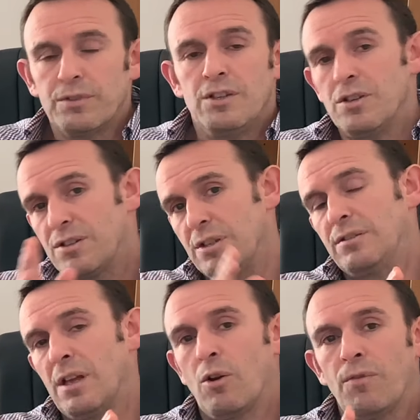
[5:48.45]
They just
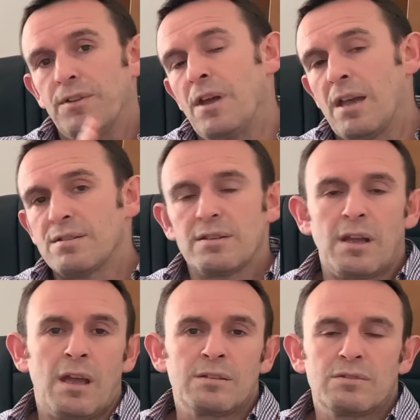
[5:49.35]
sit there on the desk,
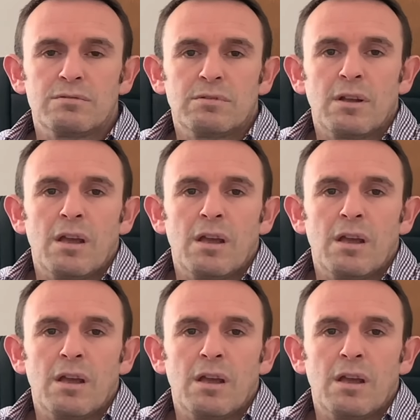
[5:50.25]
as